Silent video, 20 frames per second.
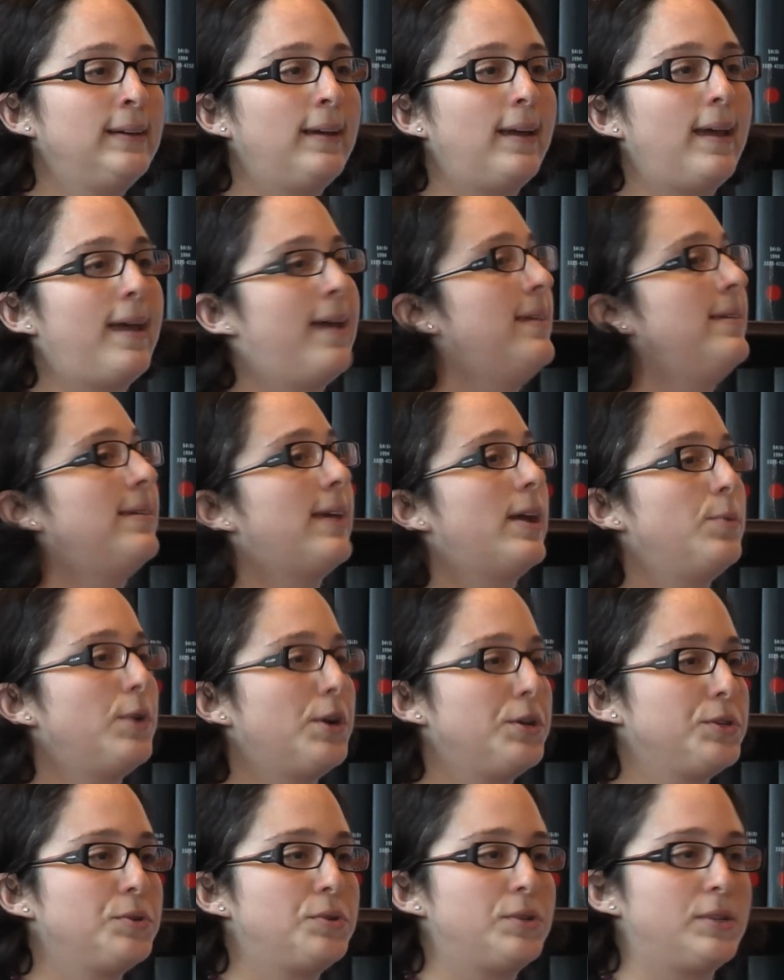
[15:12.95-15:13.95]
And I would
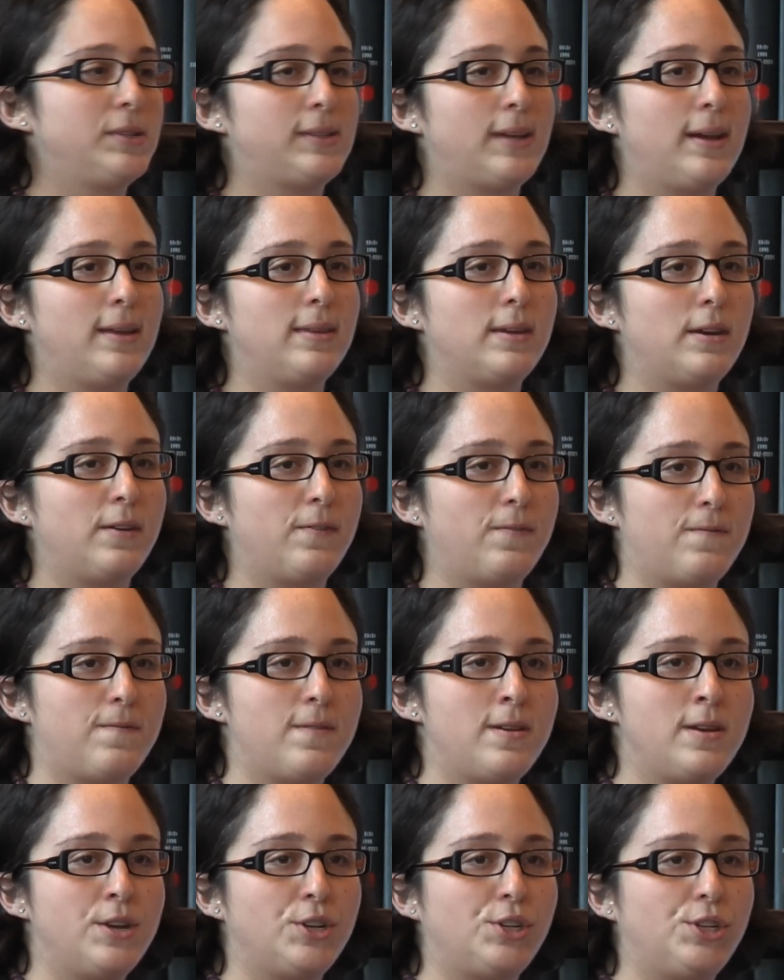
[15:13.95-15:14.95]
also just say that if
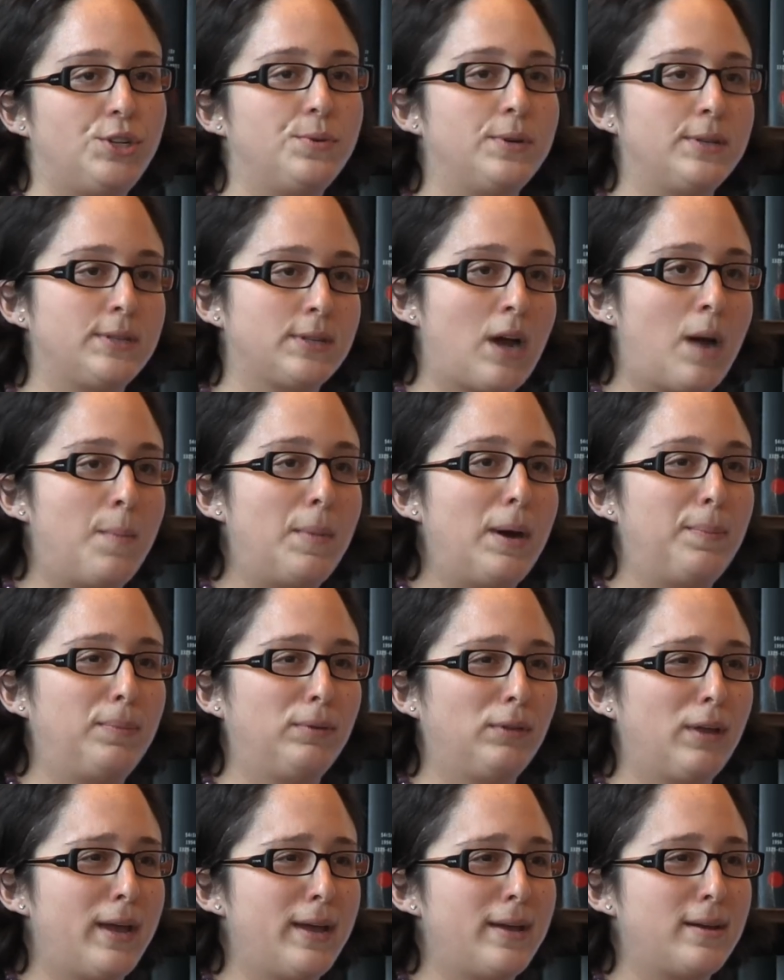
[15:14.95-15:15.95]
an issue has come up
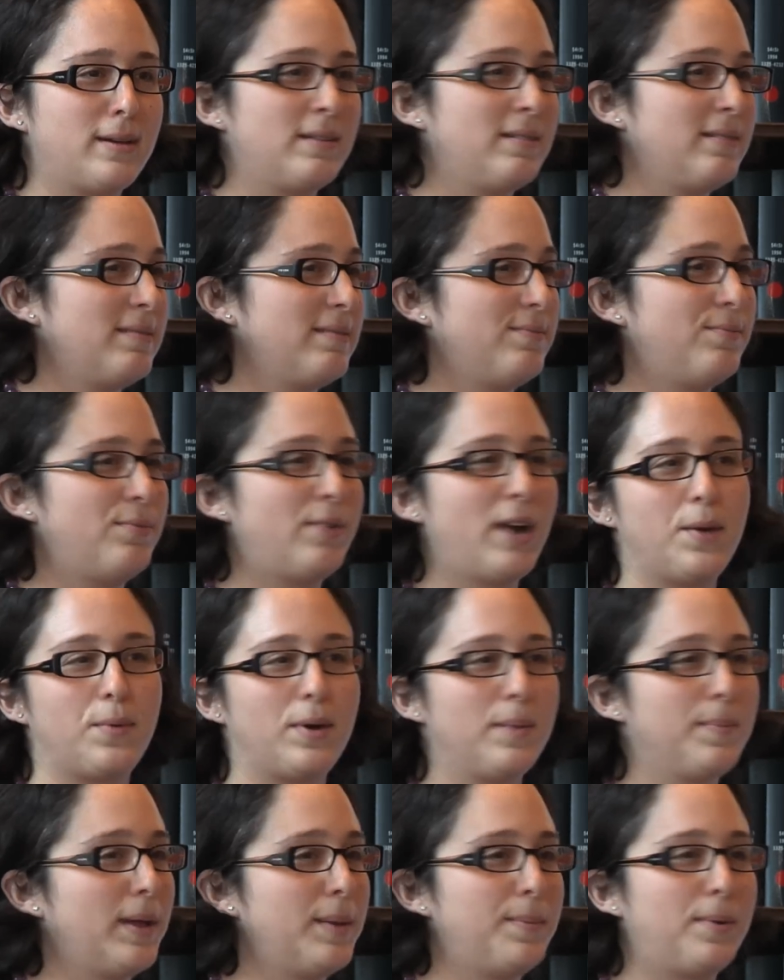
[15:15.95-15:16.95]
like bright
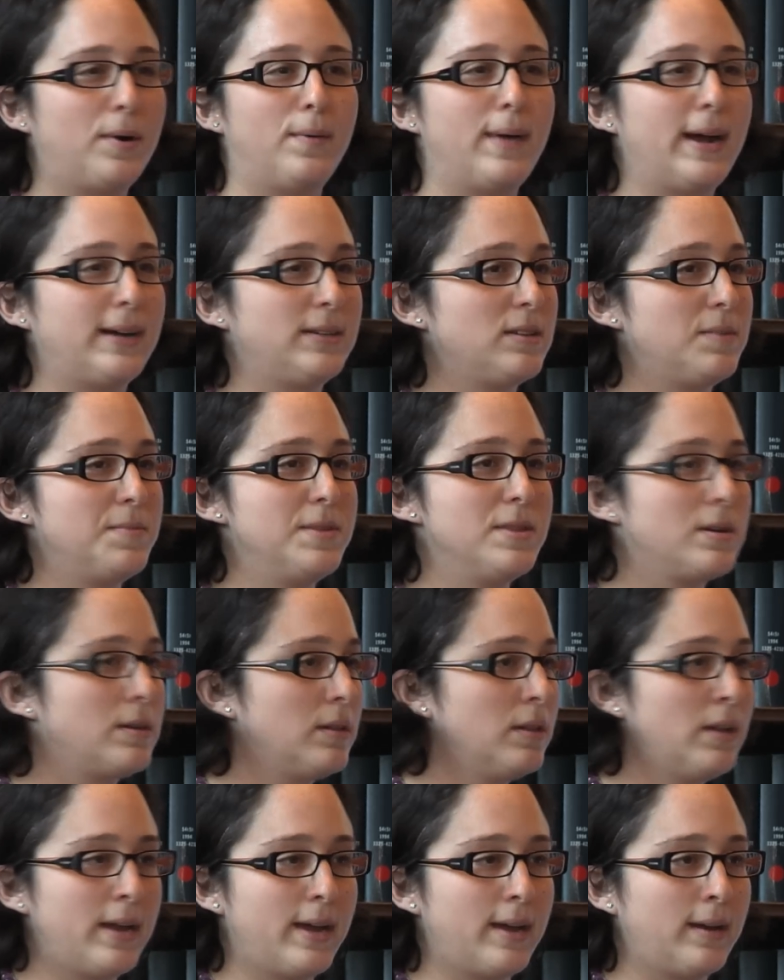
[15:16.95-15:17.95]
red blood per rectum in the
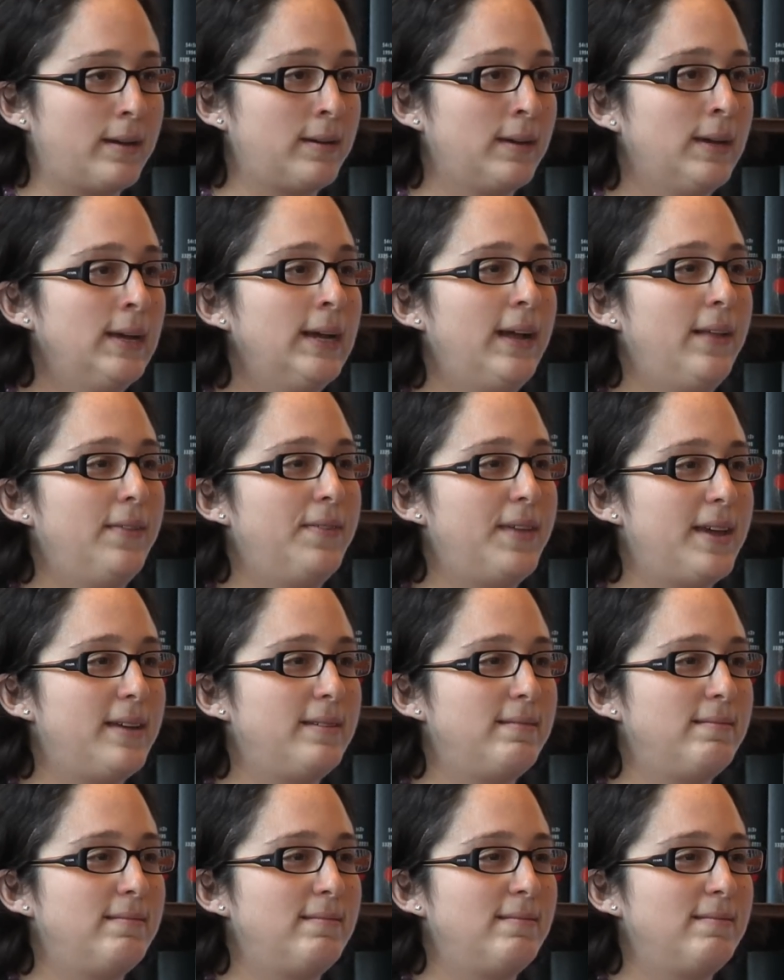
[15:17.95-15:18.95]
clinic, that
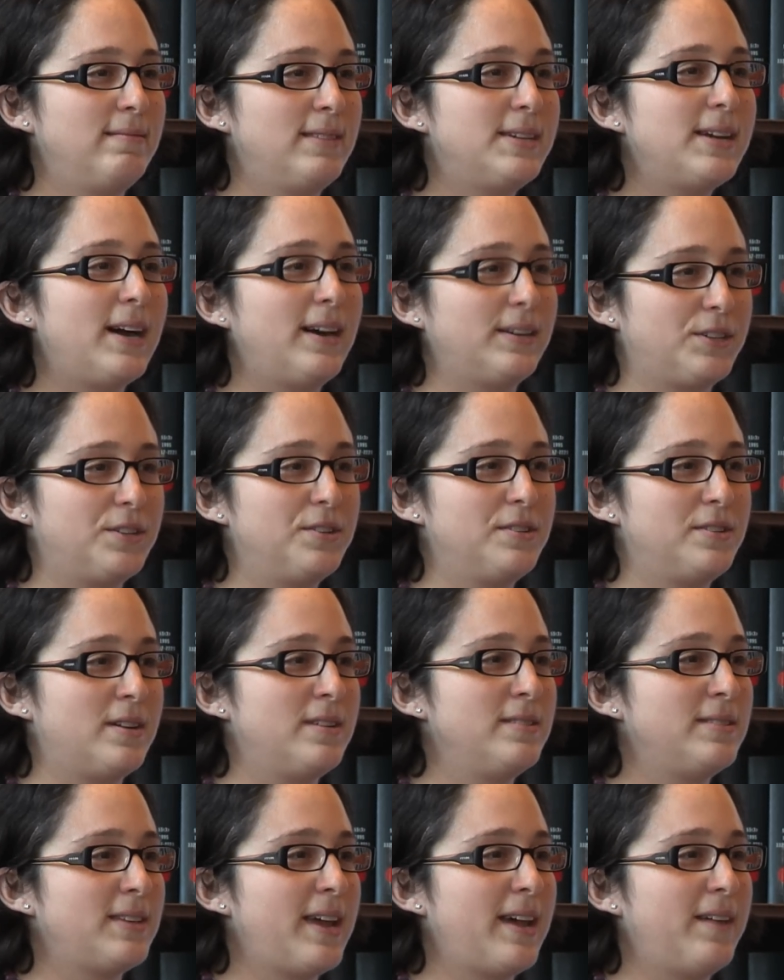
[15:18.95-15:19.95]
the doctor
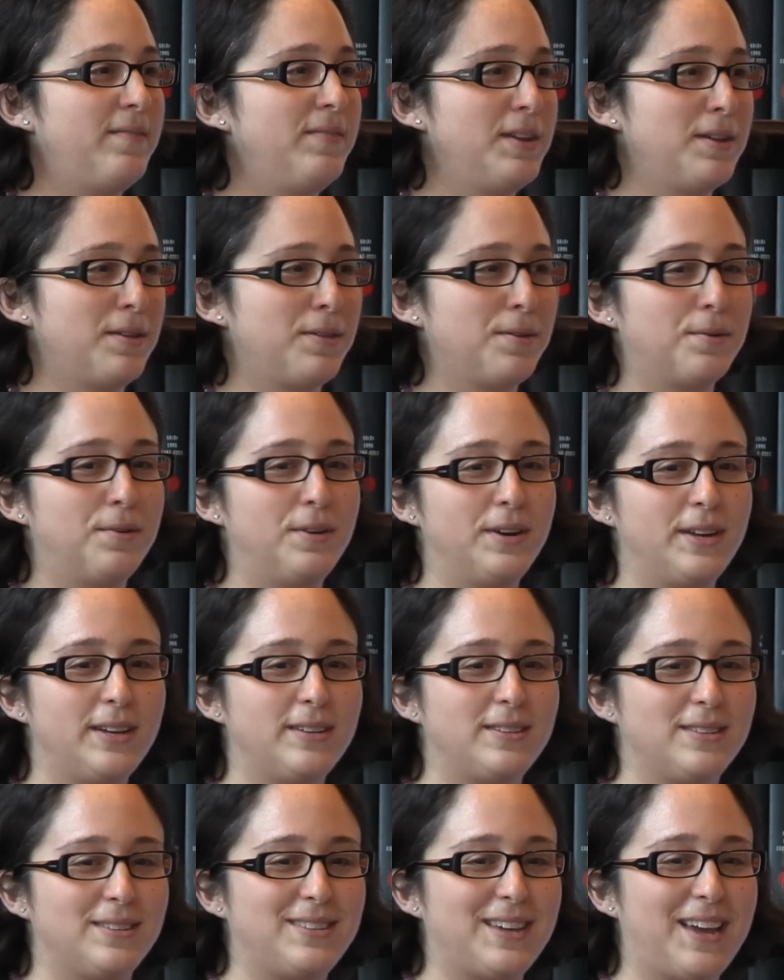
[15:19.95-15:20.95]
does have the authority
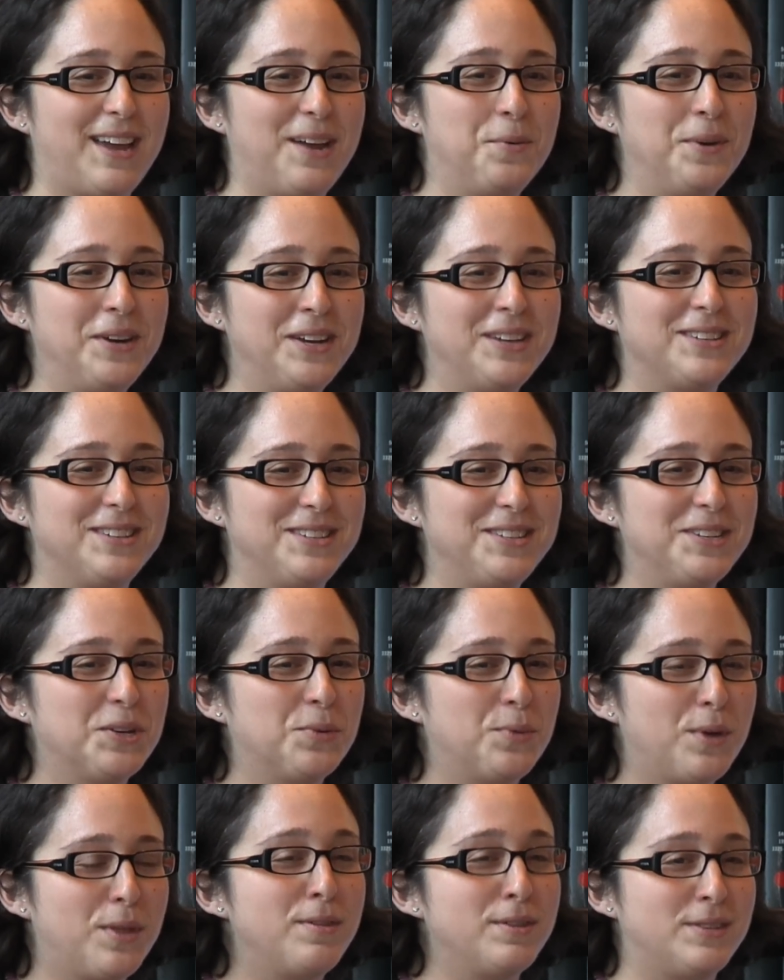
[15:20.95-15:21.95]
to say we need to deal
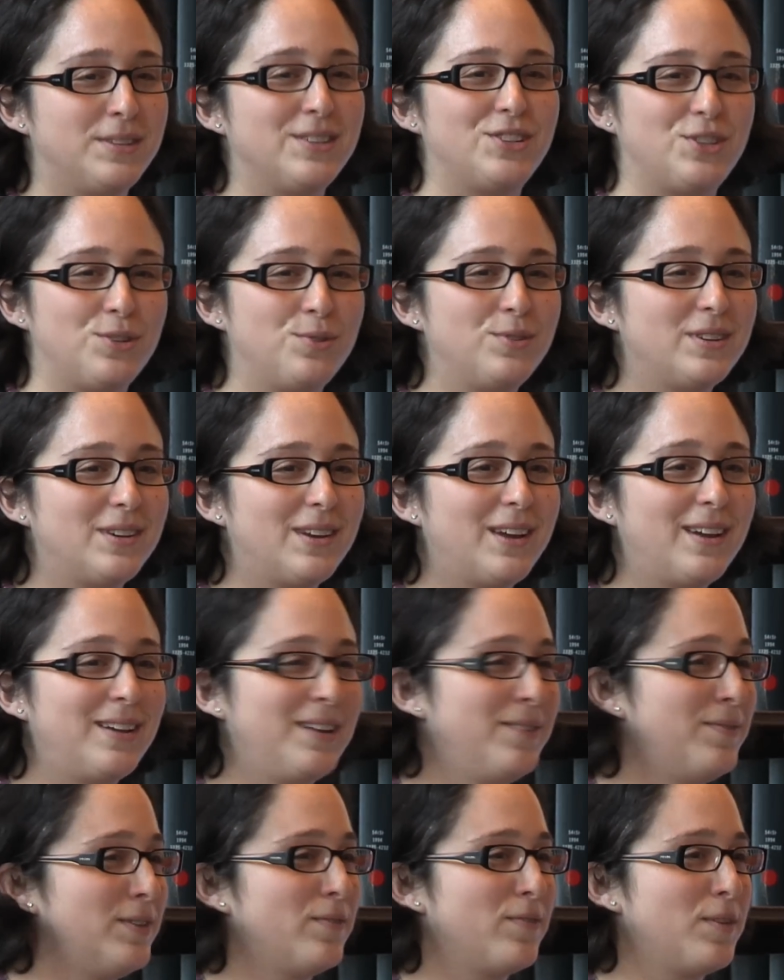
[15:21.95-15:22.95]
with this issue today,
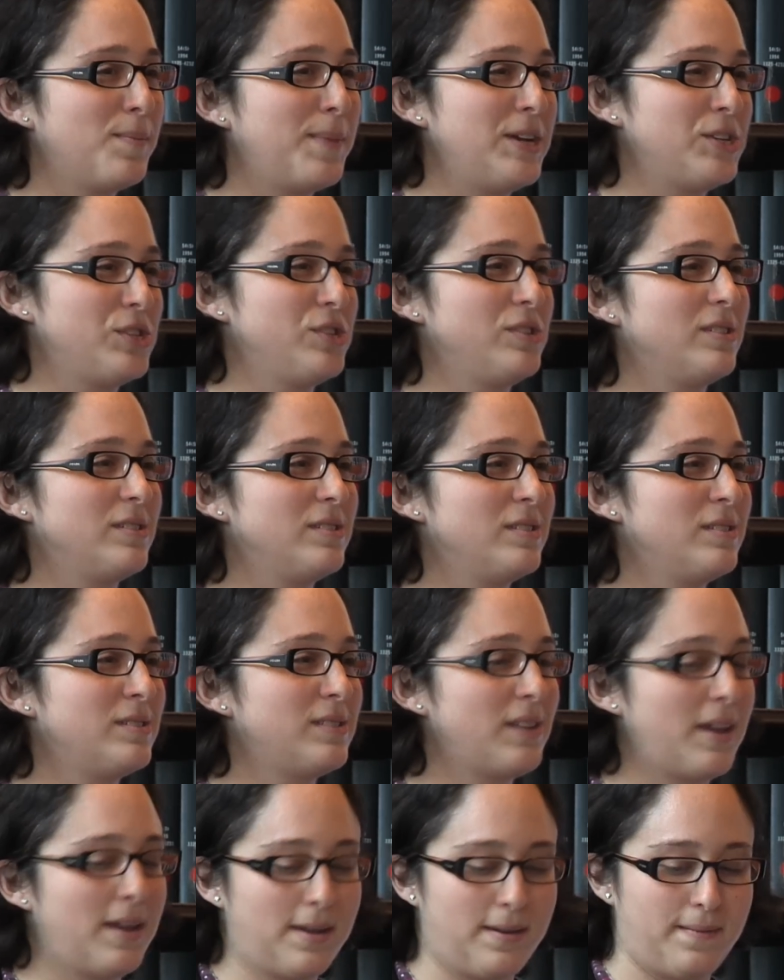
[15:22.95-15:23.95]
even if the patient doesn't
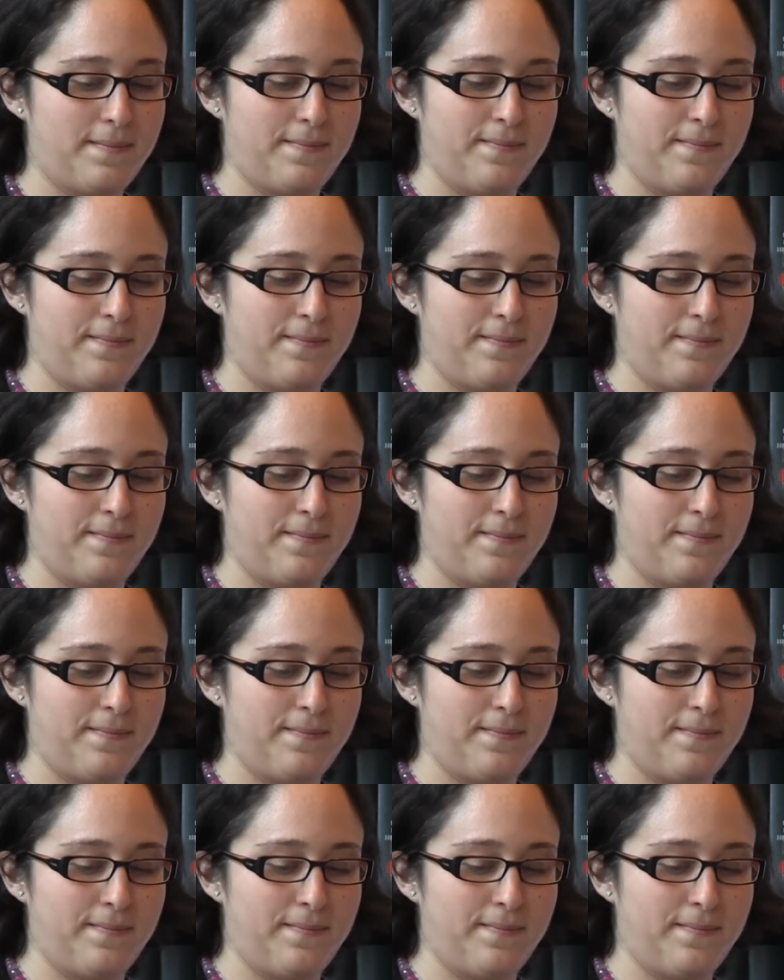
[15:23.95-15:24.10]
say it.